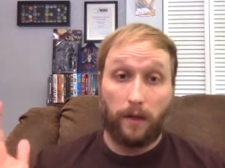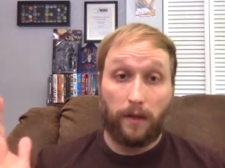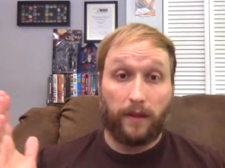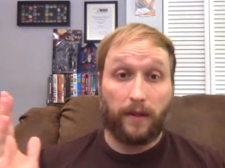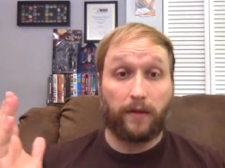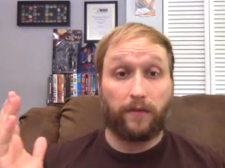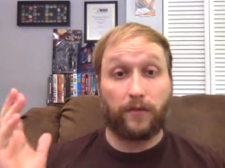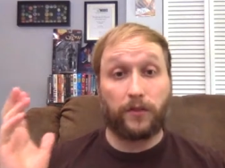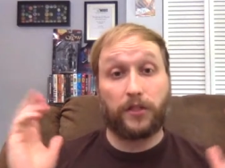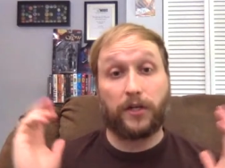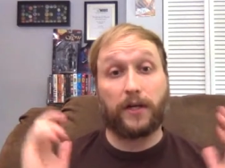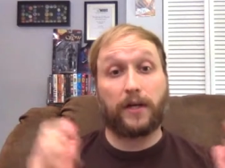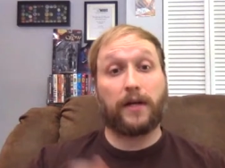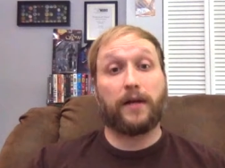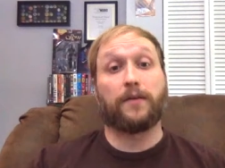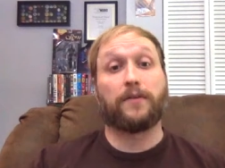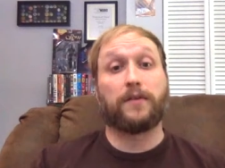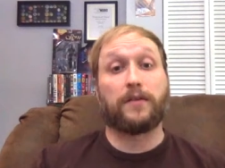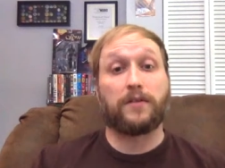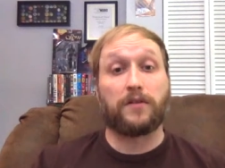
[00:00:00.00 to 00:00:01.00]
Thank you for checking
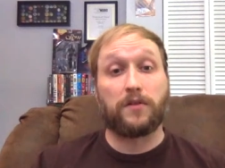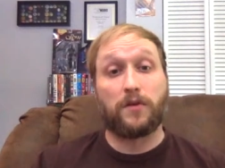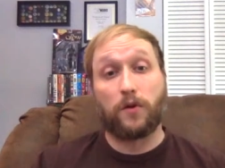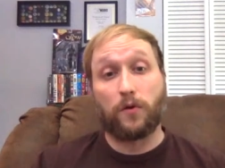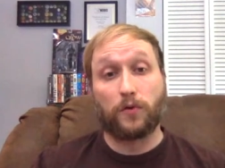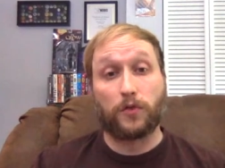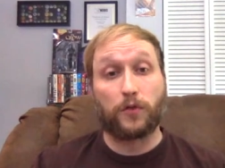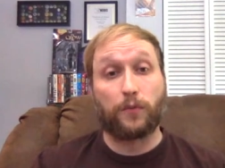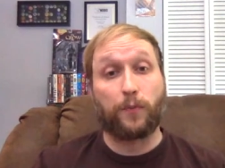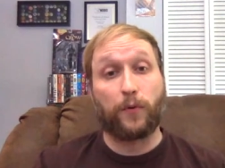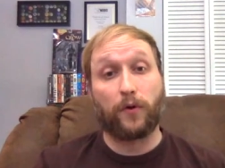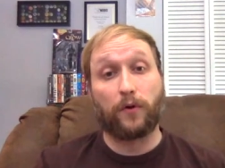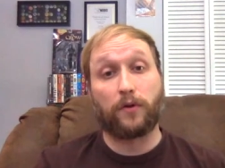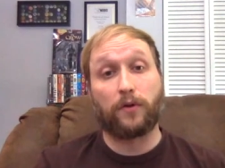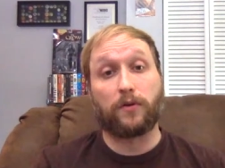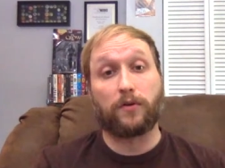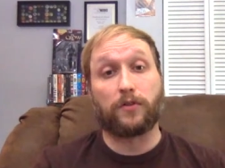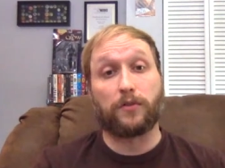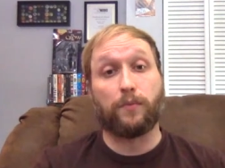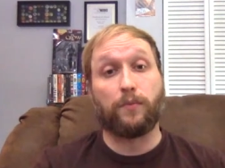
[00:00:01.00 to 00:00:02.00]
out this no
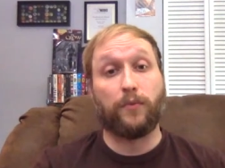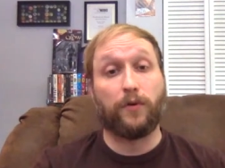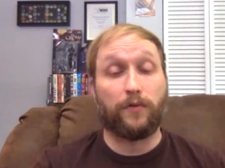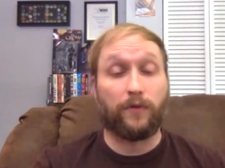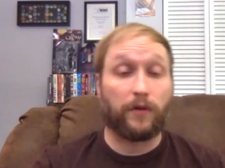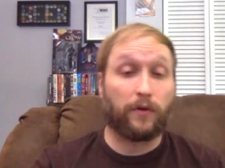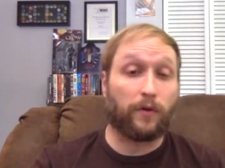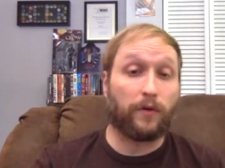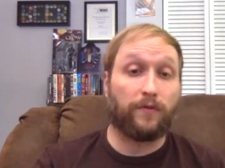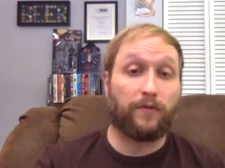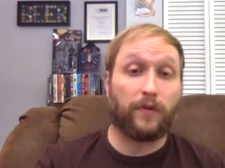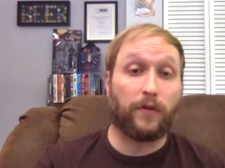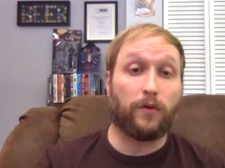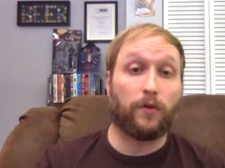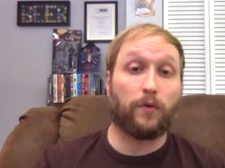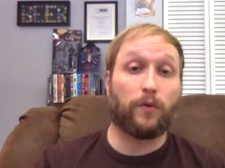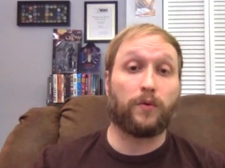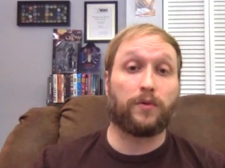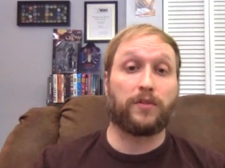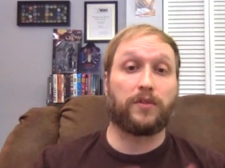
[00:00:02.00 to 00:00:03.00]
spoilers movie
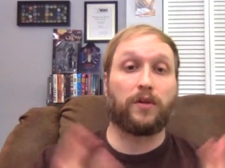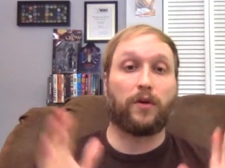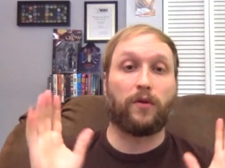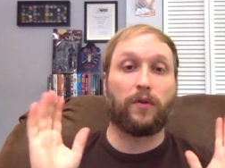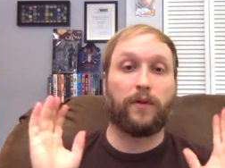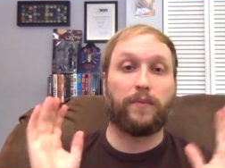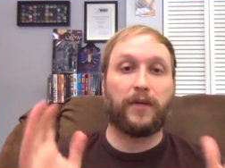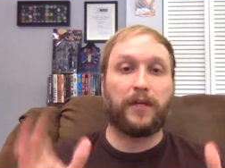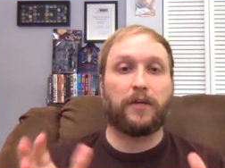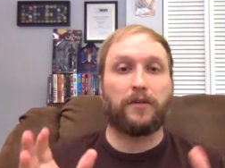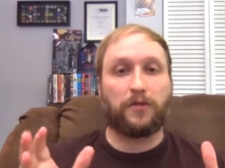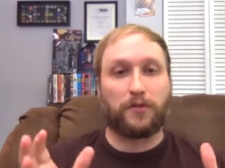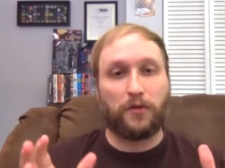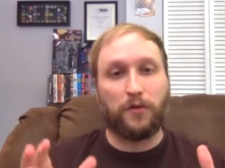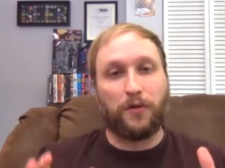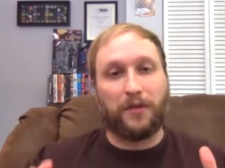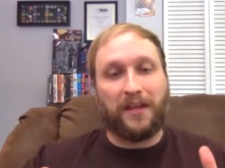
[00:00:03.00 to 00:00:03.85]
review. So let me get two